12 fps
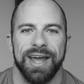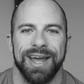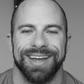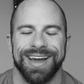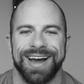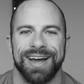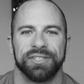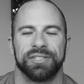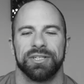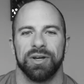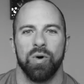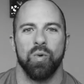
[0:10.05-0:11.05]
Hey
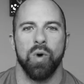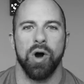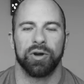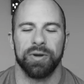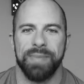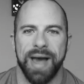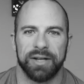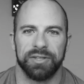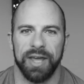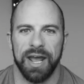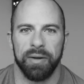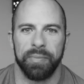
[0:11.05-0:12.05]
guys, welcome back to
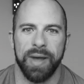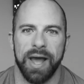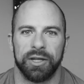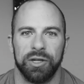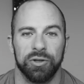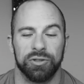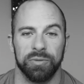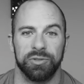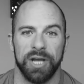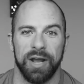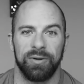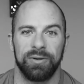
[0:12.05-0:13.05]
the Animal Pak YouTube
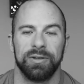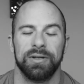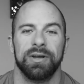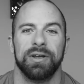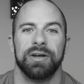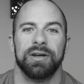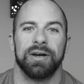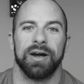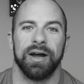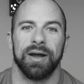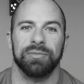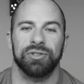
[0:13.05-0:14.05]
channel.
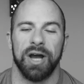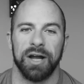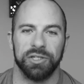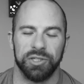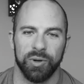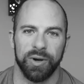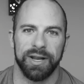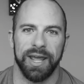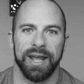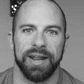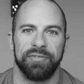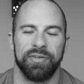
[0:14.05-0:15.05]
I'm John Jewett
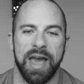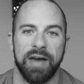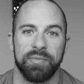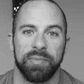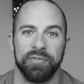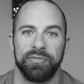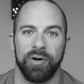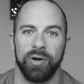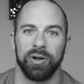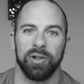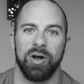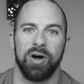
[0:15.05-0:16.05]
and if you haven't been
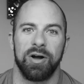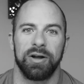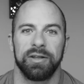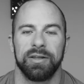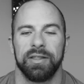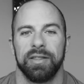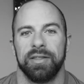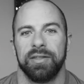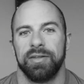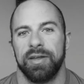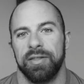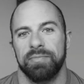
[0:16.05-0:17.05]
following along
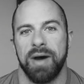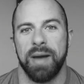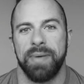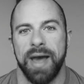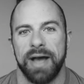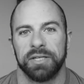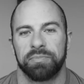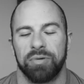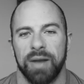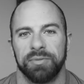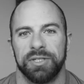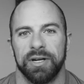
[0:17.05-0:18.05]
in my past
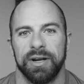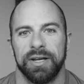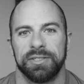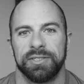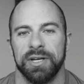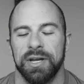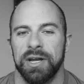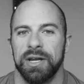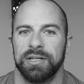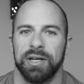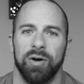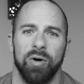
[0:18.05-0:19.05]
prep series,
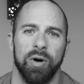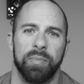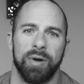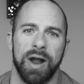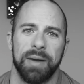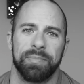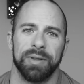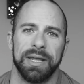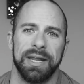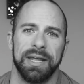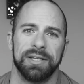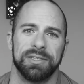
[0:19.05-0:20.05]
did a whole prep
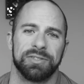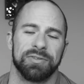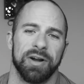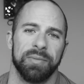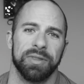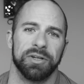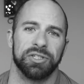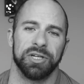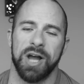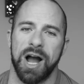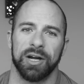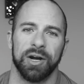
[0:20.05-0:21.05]
leading from the
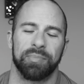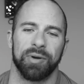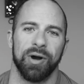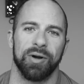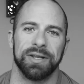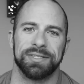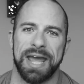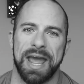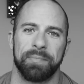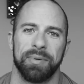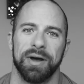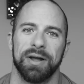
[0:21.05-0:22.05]
Chicago Pro to
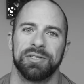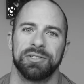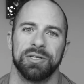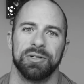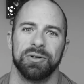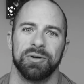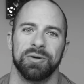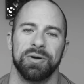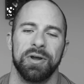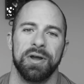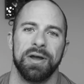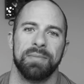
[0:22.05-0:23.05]
Tampa to
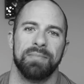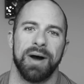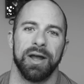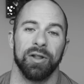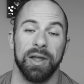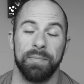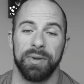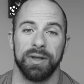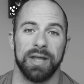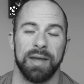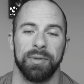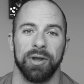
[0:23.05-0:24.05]
my
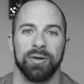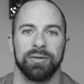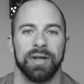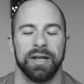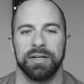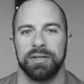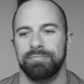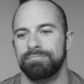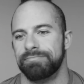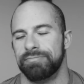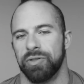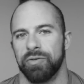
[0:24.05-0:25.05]
Olympia debut and
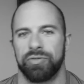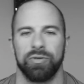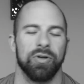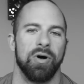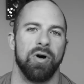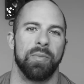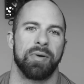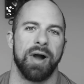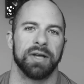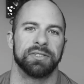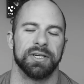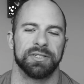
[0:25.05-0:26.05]
through the whole
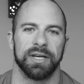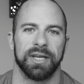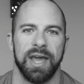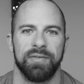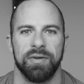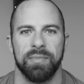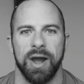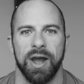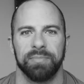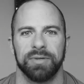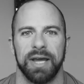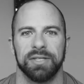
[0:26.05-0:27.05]
process I gave you my
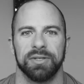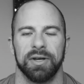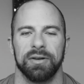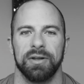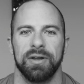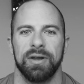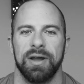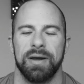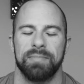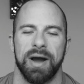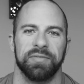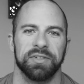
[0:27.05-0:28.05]
updates on
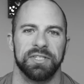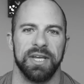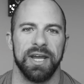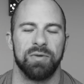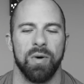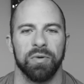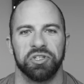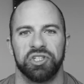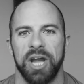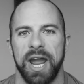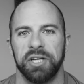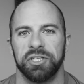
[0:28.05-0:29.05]
my physique, what was
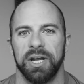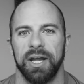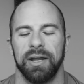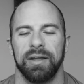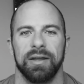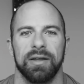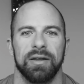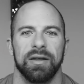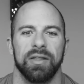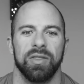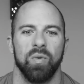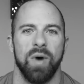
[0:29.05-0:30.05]
changing,
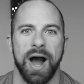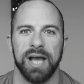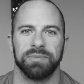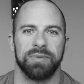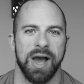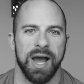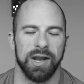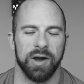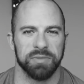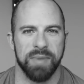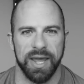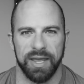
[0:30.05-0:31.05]
the whys behind I
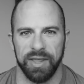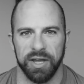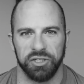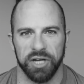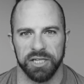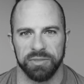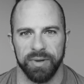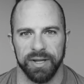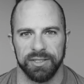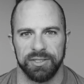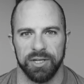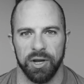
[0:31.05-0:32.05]
was making the
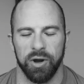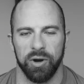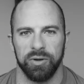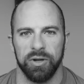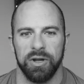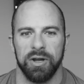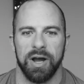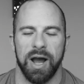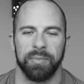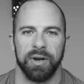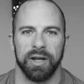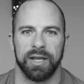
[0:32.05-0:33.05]
adjustments. So
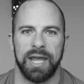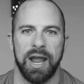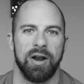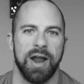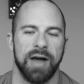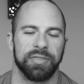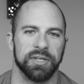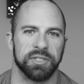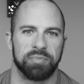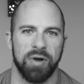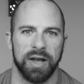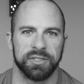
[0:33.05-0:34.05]
I'm going to carry out
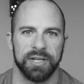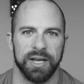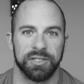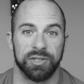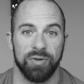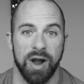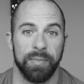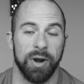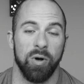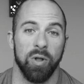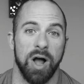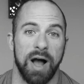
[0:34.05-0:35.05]
this process throughout
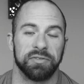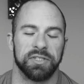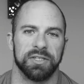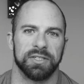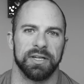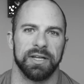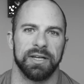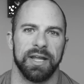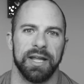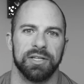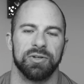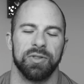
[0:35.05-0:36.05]
my whole offseason and
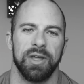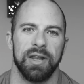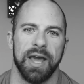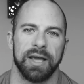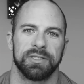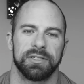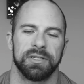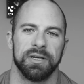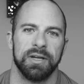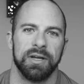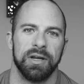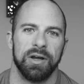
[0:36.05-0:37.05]
into the next
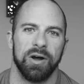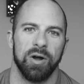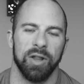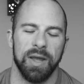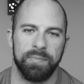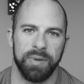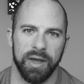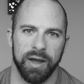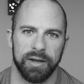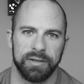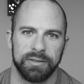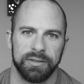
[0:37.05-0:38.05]

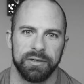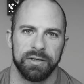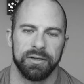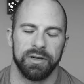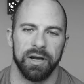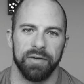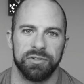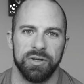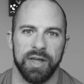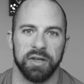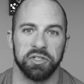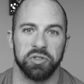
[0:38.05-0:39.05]
Olympia of
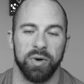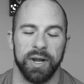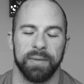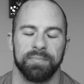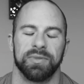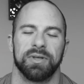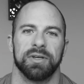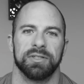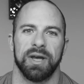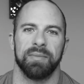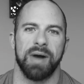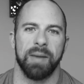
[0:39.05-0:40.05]
2020
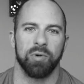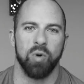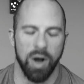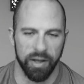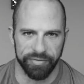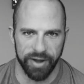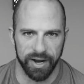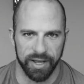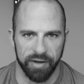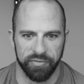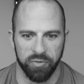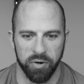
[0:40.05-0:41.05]
because I'm, I'm qualified. I
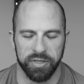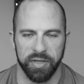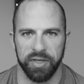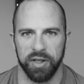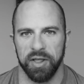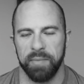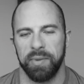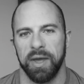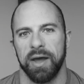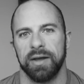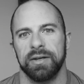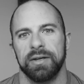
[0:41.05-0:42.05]
got fourth at the
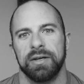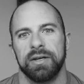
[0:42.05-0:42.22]
Olympia.